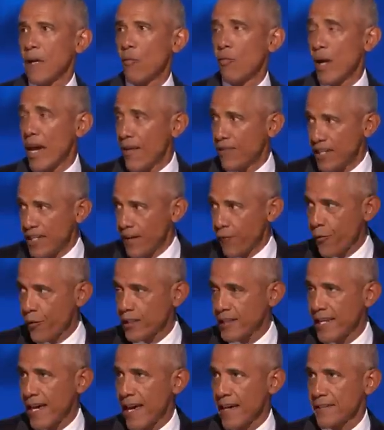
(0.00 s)
We have a different
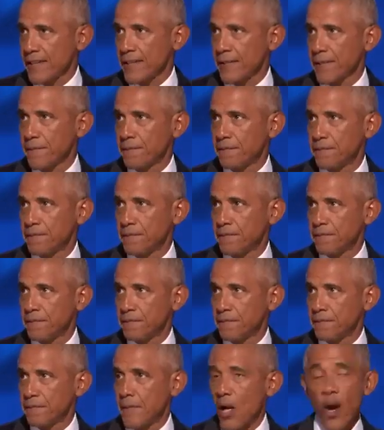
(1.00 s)
task.
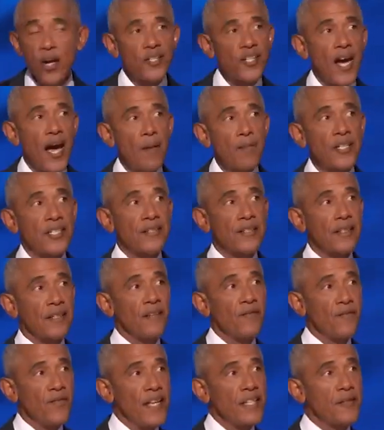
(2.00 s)
Our job is to
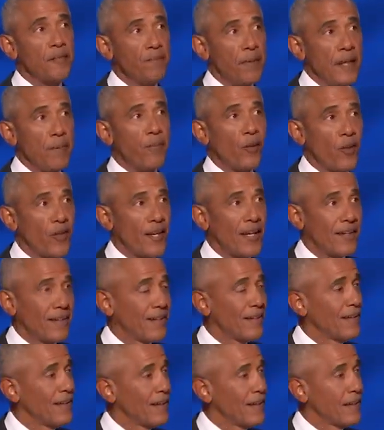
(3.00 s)
convince people
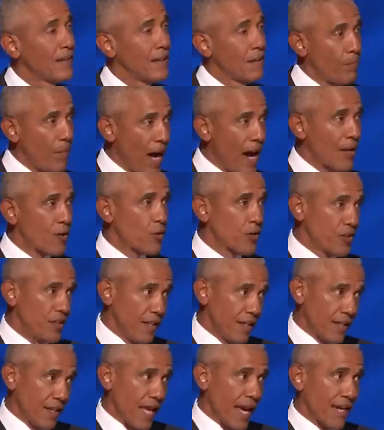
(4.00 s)
that
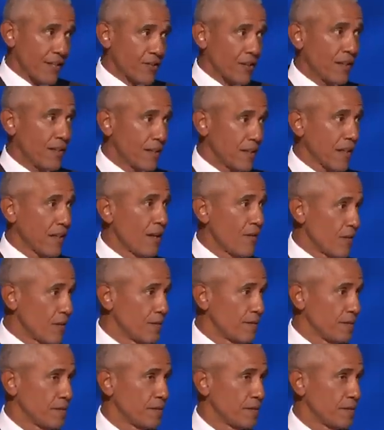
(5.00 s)
democracy can actually deliver.